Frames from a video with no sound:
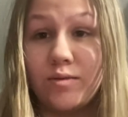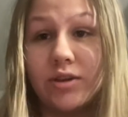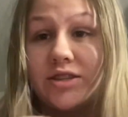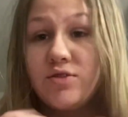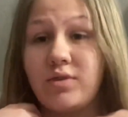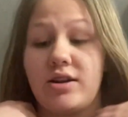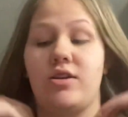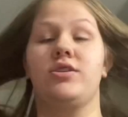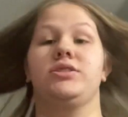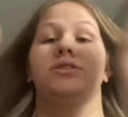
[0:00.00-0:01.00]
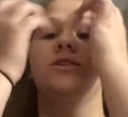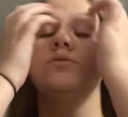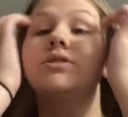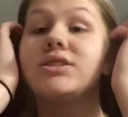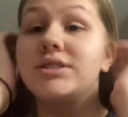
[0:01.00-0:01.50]
wait to wear all this
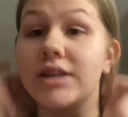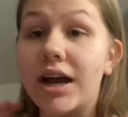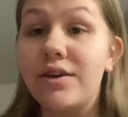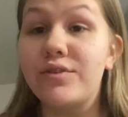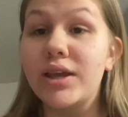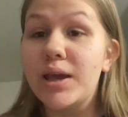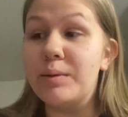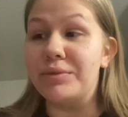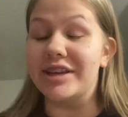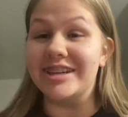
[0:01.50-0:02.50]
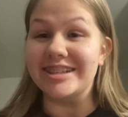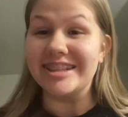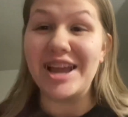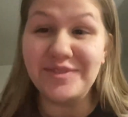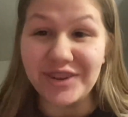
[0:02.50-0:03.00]
cute stuff because
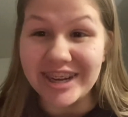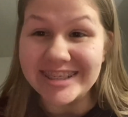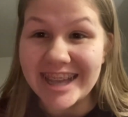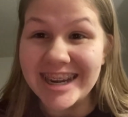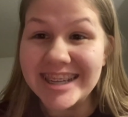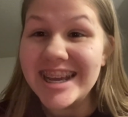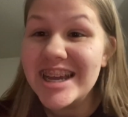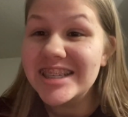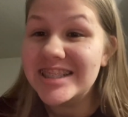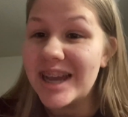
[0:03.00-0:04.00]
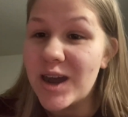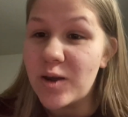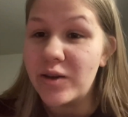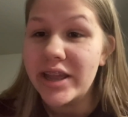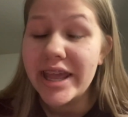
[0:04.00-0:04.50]
I'm very excited.
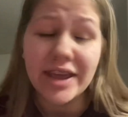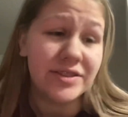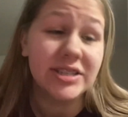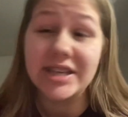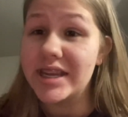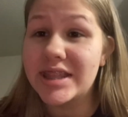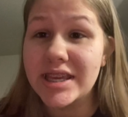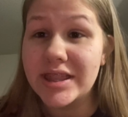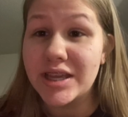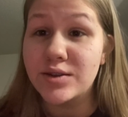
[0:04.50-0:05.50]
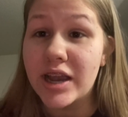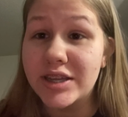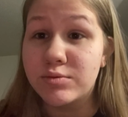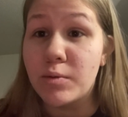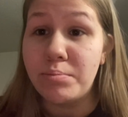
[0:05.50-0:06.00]
So if there's anything that you
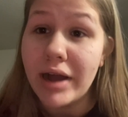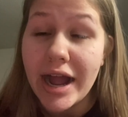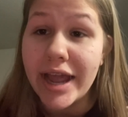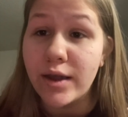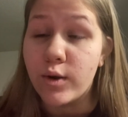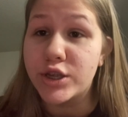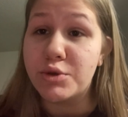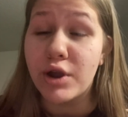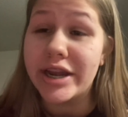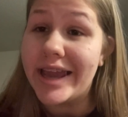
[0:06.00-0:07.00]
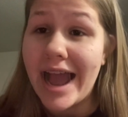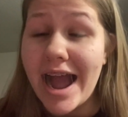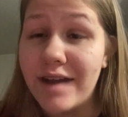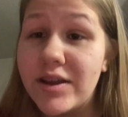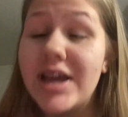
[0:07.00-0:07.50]
guys will buy or you already
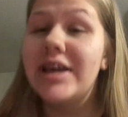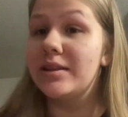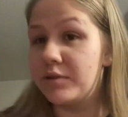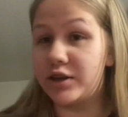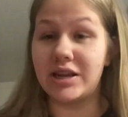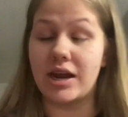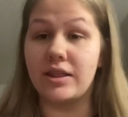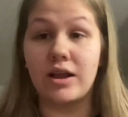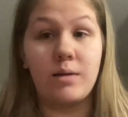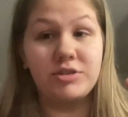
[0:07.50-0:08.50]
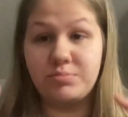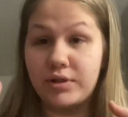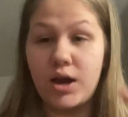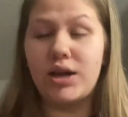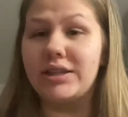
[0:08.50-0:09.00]
have, let me know down in the comments
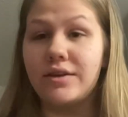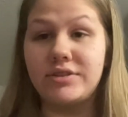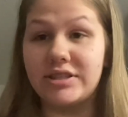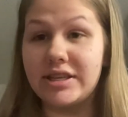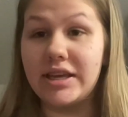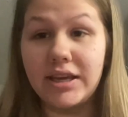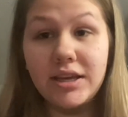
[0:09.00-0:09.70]
below. I'd love to see,